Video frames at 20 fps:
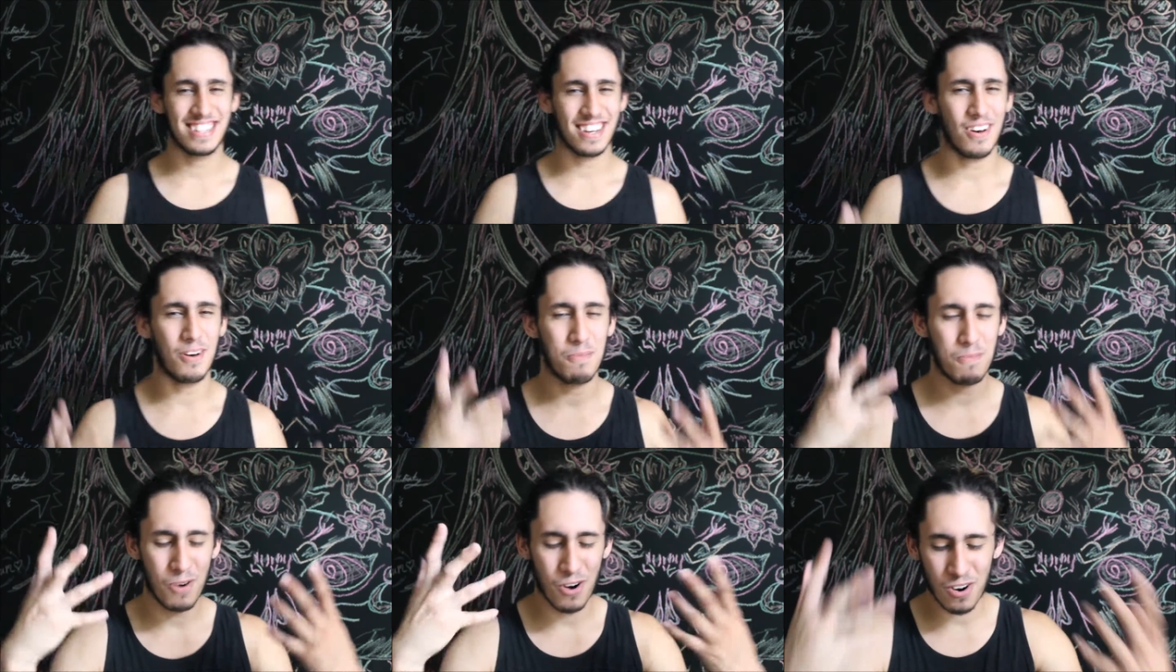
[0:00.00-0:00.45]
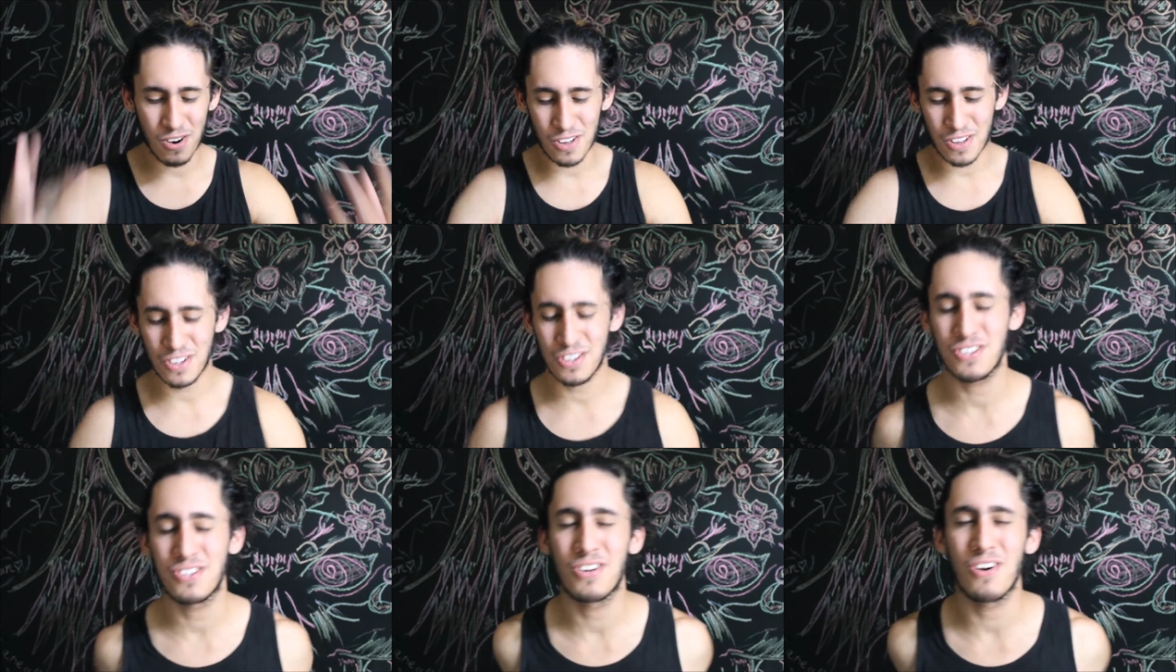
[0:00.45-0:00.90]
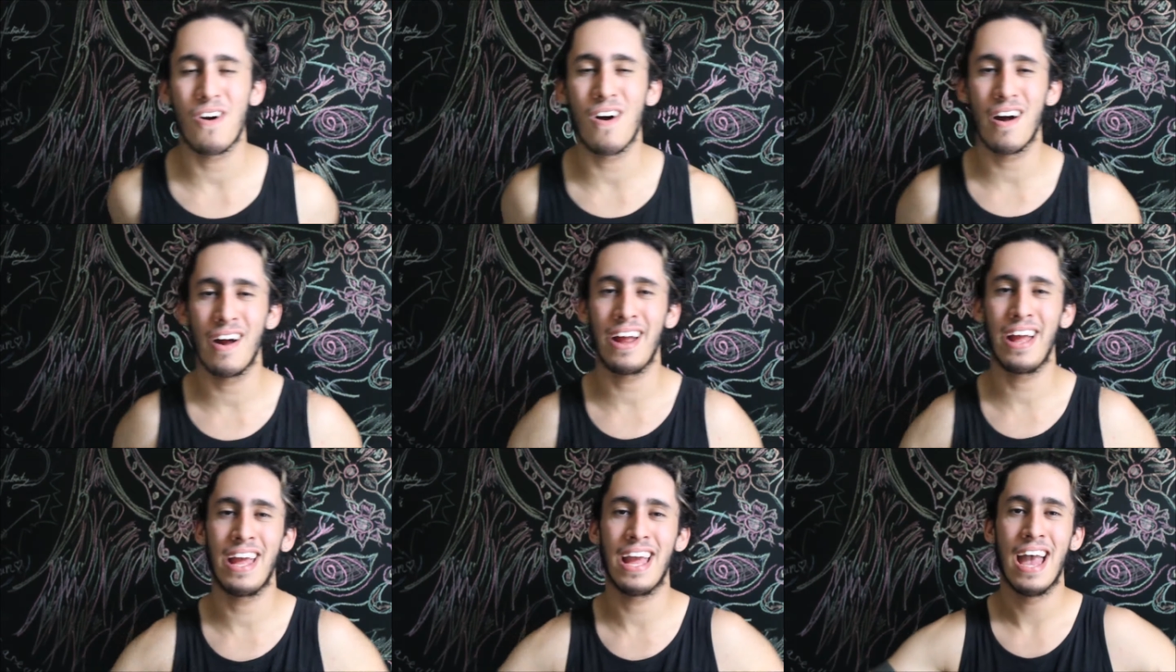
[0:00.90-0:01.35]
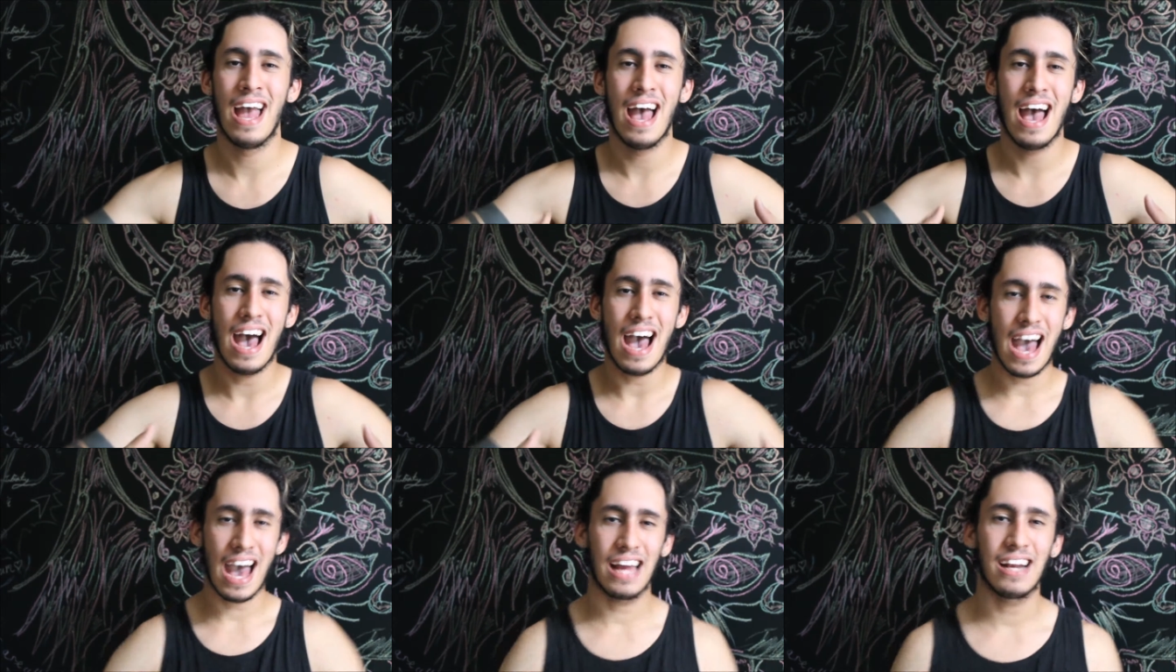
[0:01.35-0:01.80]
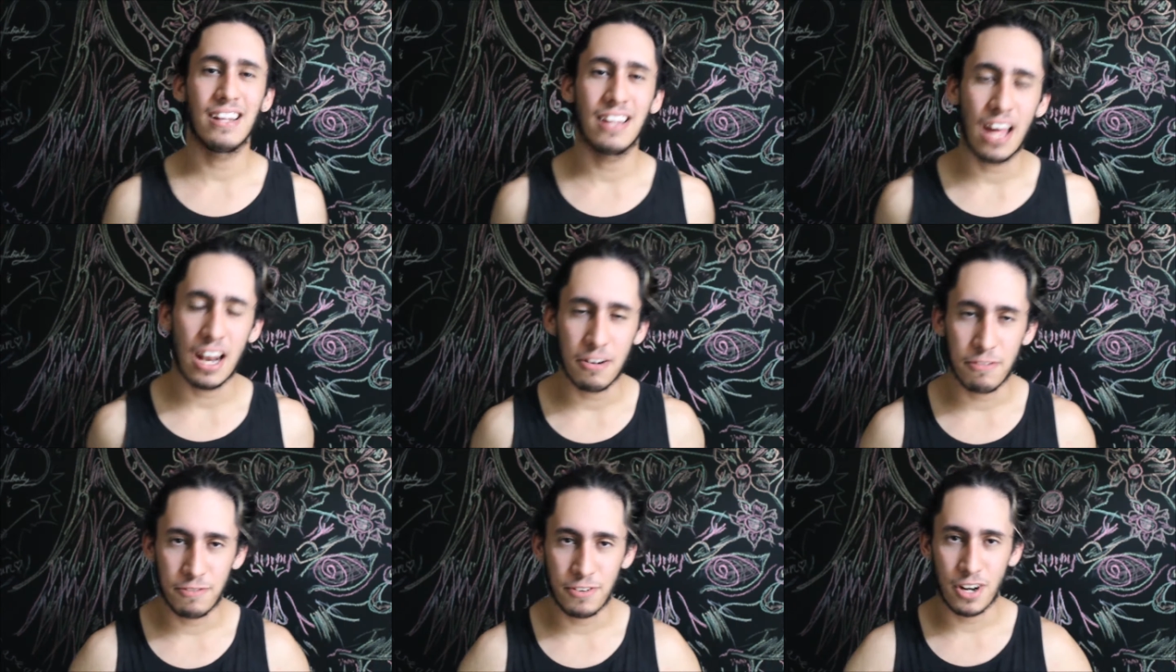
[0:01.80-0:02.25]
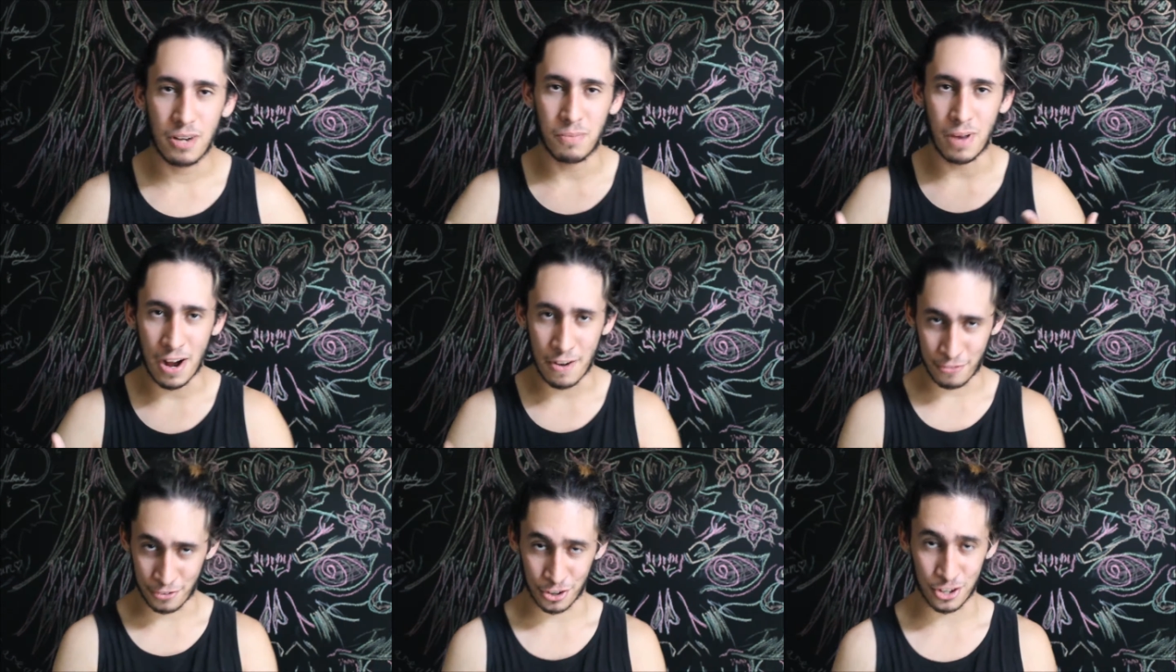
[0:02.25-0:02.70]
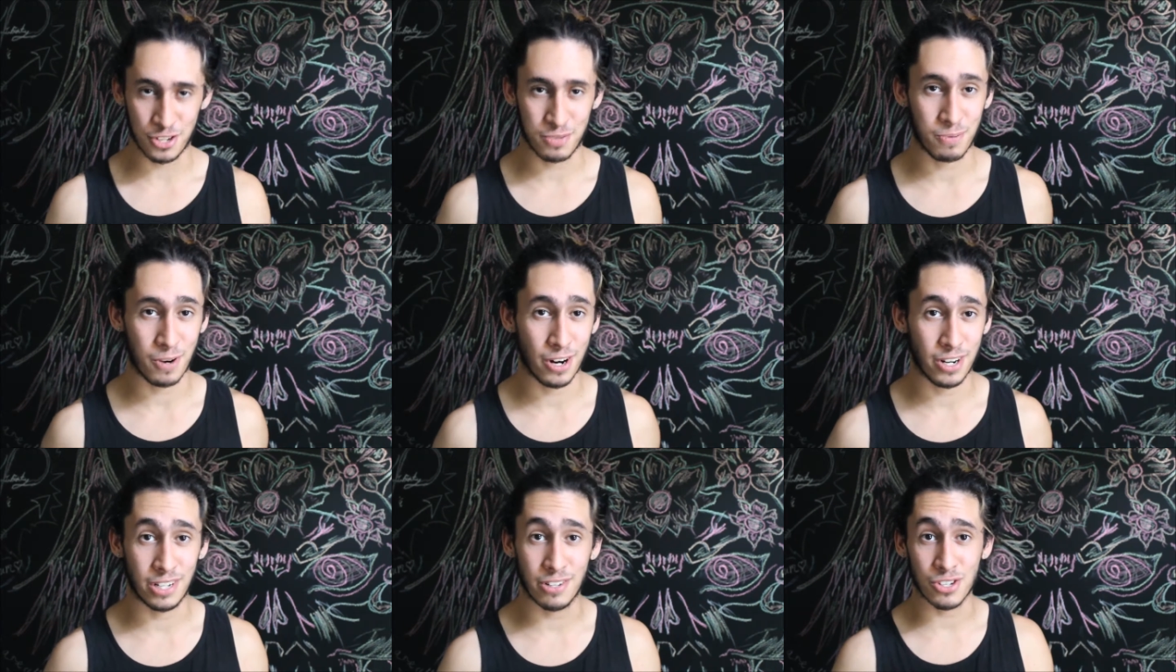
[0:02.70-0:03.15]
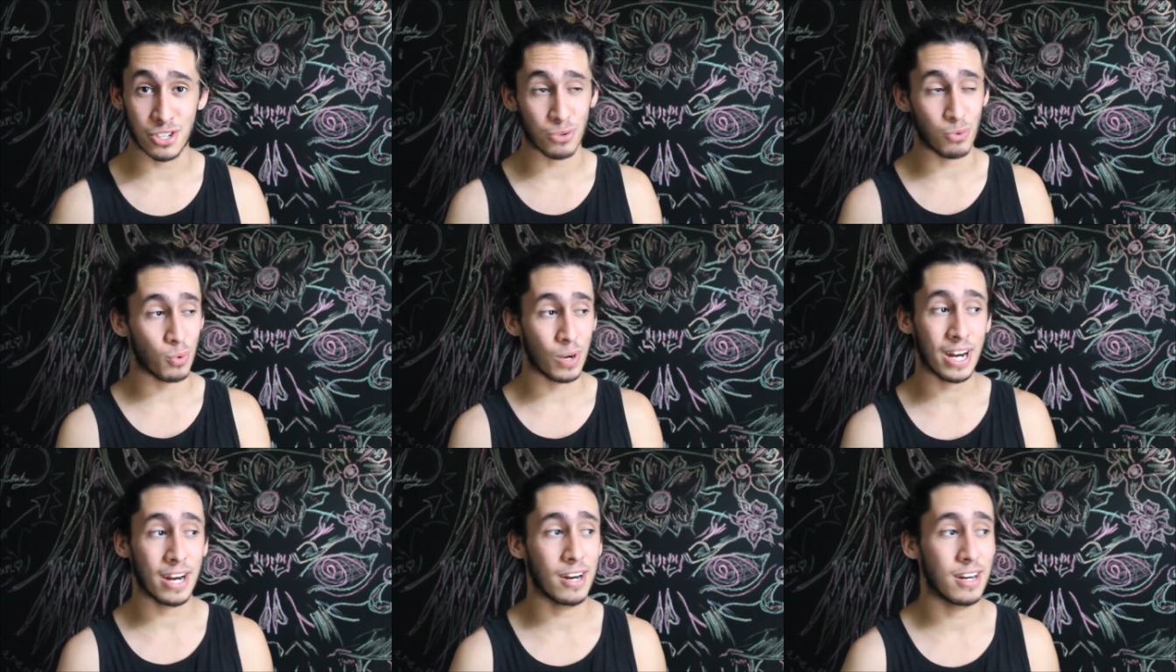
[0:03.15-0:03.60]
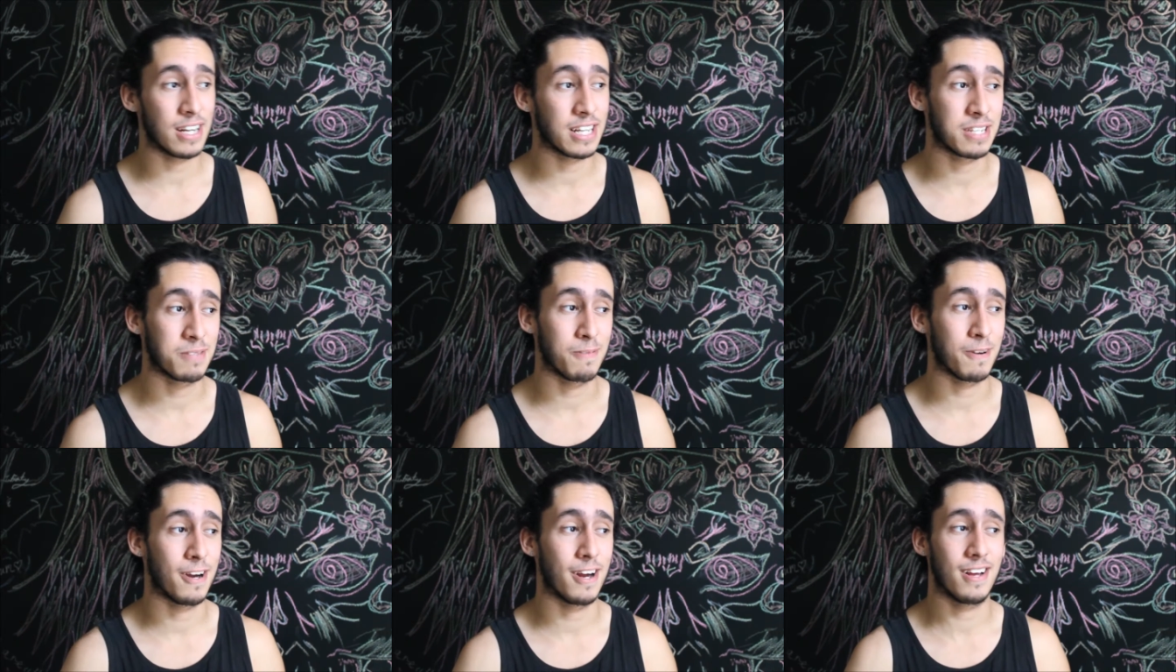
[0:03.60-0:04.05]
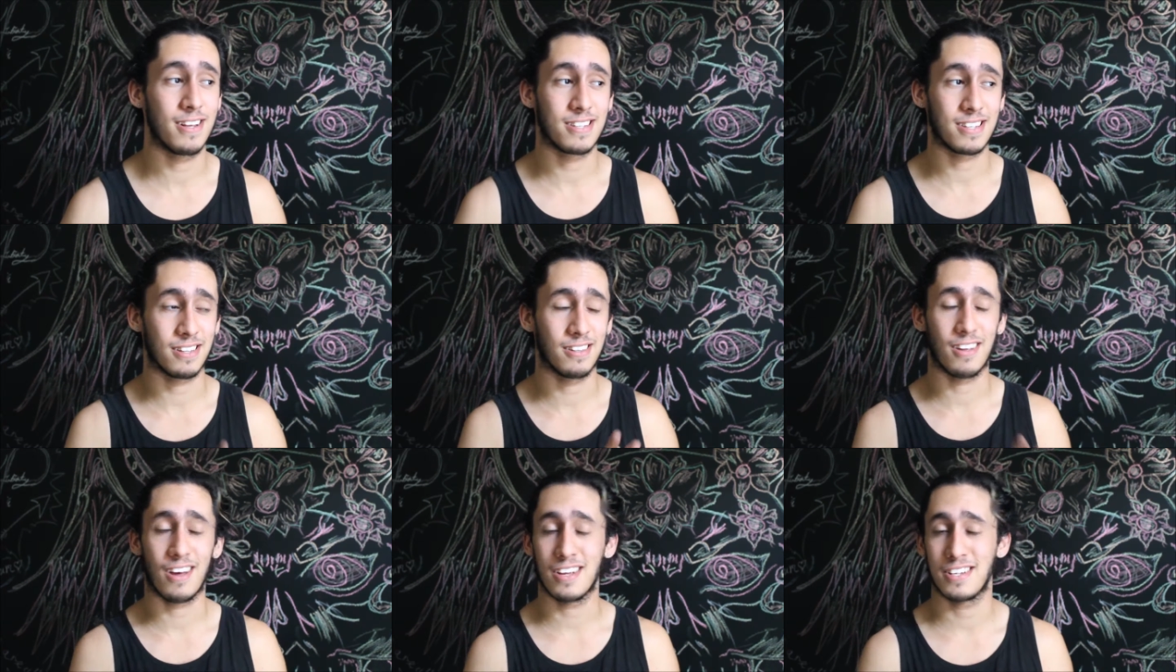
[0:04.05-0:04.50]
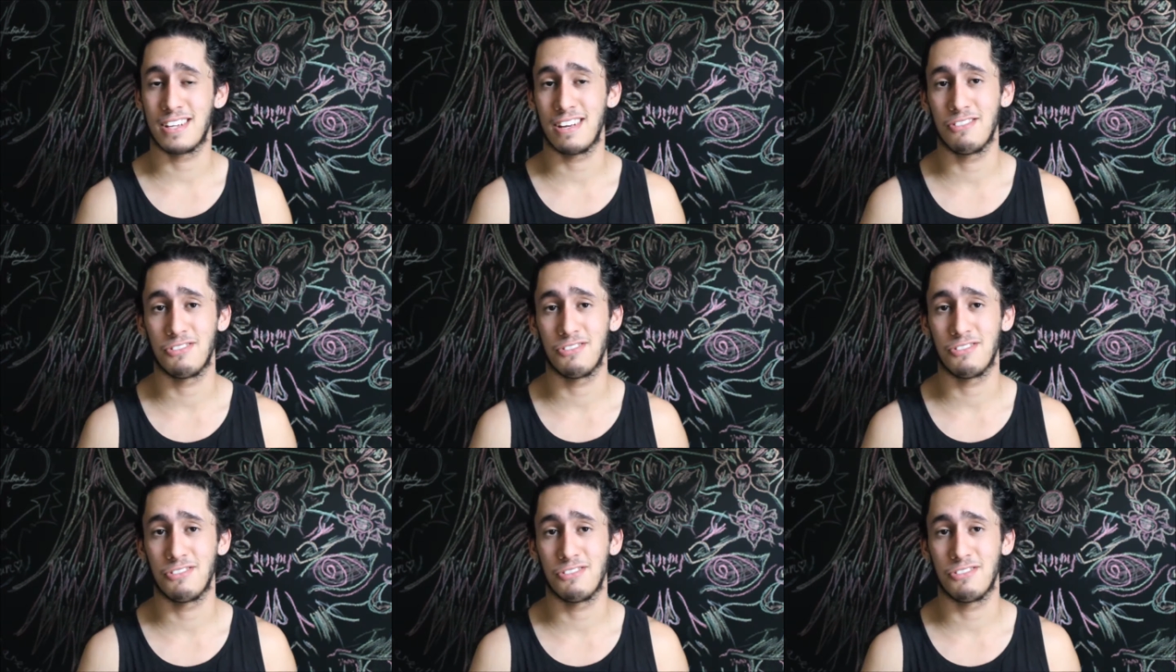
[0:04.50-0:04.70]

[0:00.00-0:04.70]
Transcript: so, moral of the story, I had a lot of fun my first party. It was a weird experience in Los